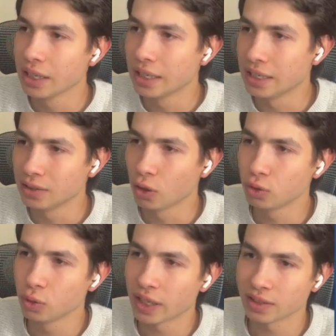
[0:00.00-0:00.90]
is go
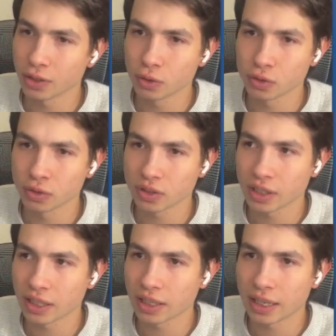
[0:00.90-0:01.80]
to executions,
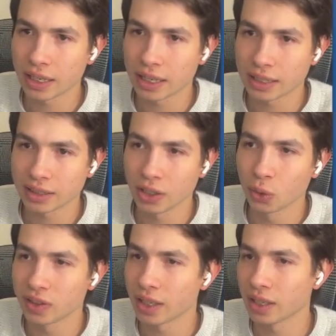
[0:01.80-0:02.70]
and
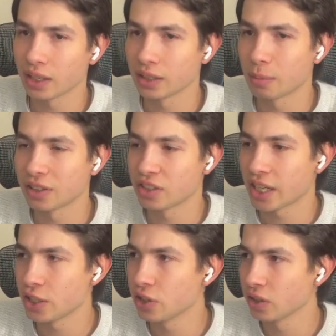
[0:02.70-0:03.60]
here's the message
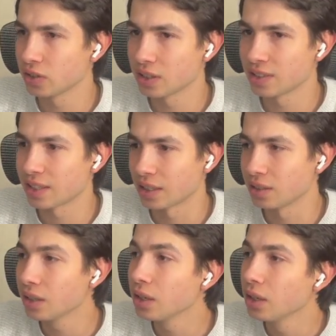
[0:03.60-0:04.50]
I just
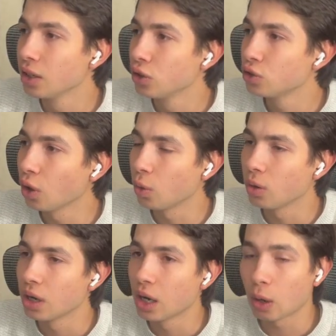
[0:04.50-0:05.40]
sent.
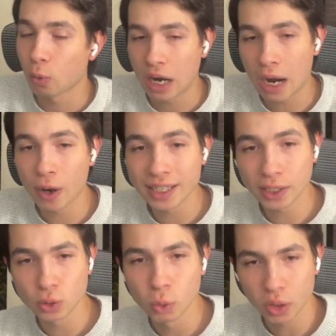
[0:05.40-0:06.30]
So how I
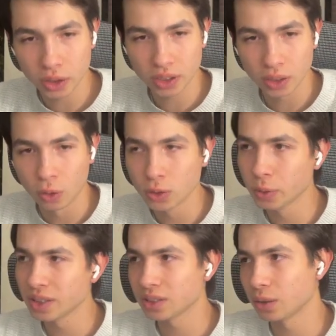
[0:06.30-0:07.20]
like to work
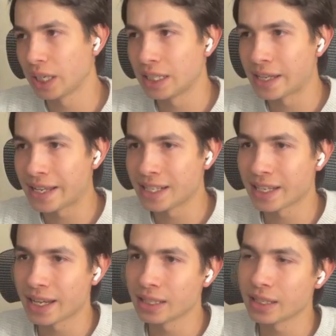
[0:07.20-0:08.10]
always in
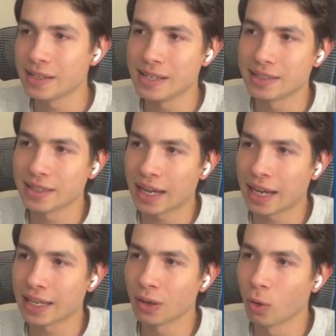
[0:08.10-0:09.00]
n8n is
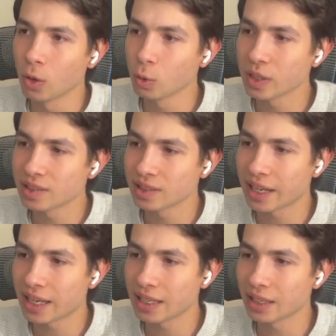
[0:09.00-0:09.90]
I always
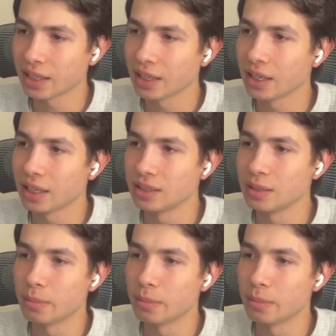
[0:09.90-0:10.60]
take the